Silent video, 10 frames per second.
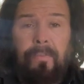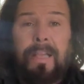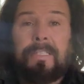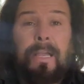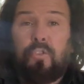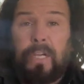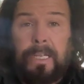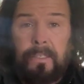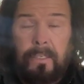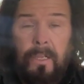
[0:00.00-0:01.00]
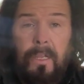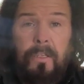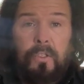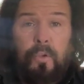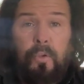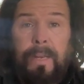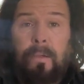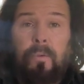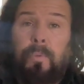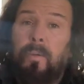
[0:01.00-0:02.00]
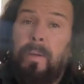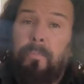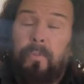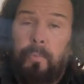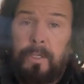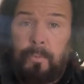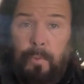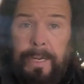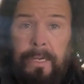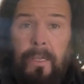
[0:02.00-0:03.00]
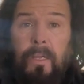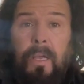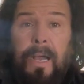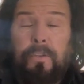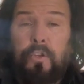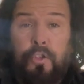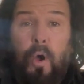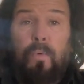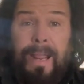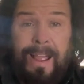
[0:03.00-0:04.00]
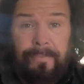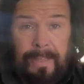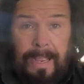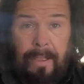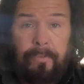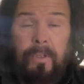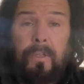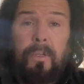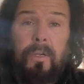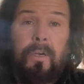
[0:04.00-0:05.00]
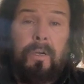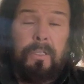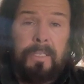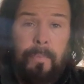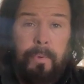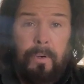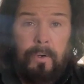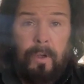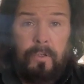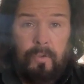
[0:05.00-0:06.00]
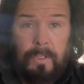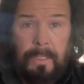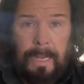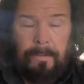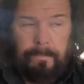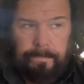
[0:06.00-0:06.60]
That has now changed. So you now can be a member of the British Marine and you don't have to have a separate client trust account.